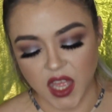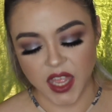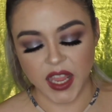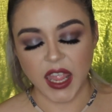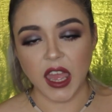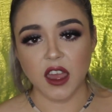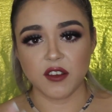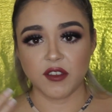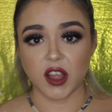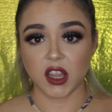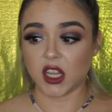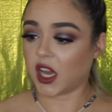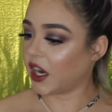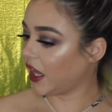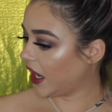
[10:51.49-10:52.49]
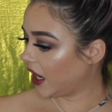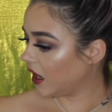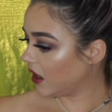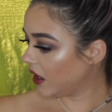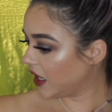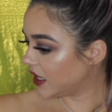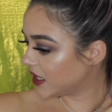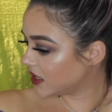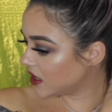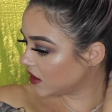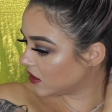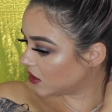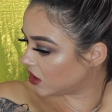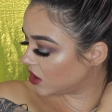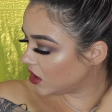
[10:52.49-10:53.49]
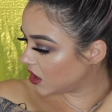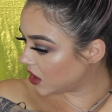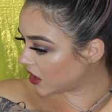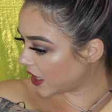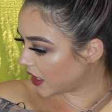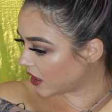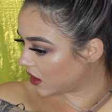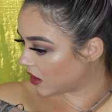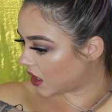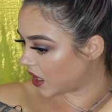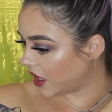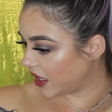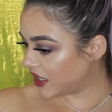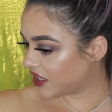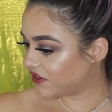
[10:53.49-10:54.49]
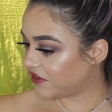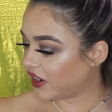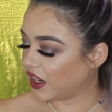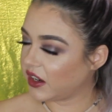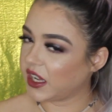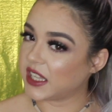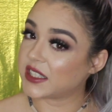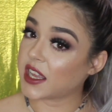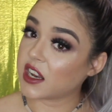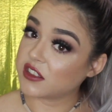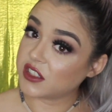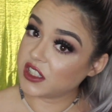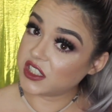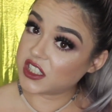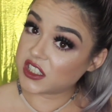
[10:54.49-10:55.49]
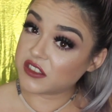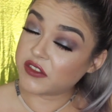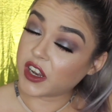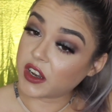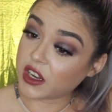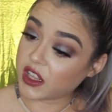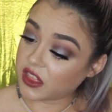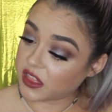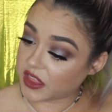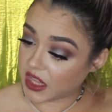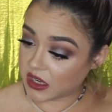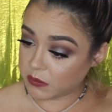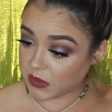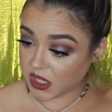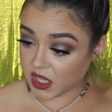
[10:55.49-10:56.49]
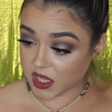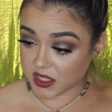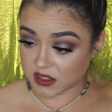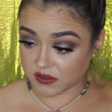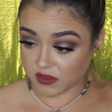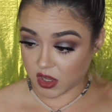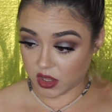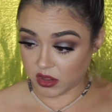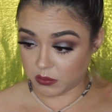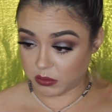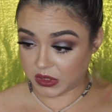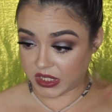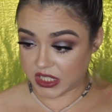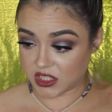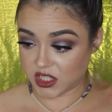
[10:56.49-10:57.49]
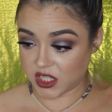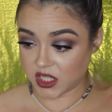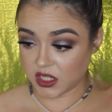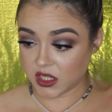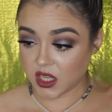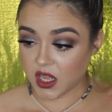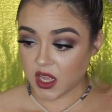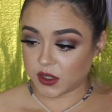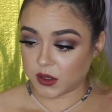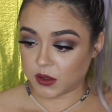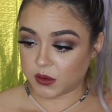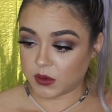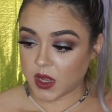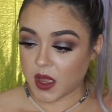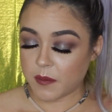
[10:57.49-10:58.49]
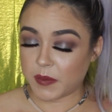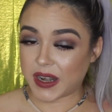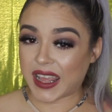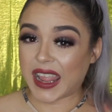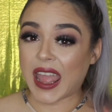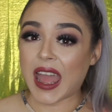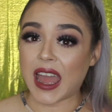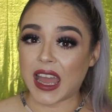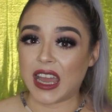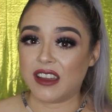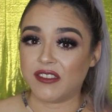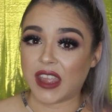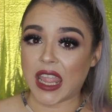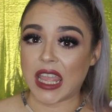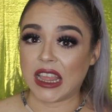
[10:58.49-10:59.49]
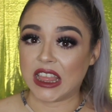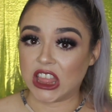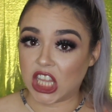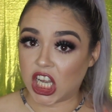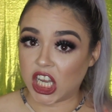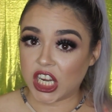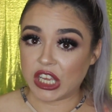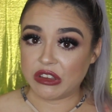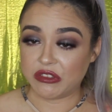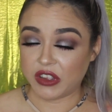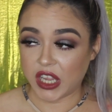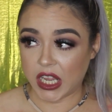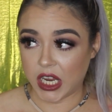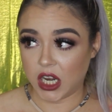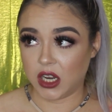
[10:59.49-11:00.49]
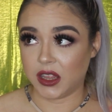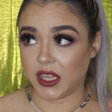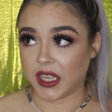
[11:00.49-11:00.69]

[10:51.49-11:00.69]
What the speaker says: I have a lot of hair. It doesn't look like a lot. It's actually just very thin because of all the bleaching. So, but I have a lot of hair.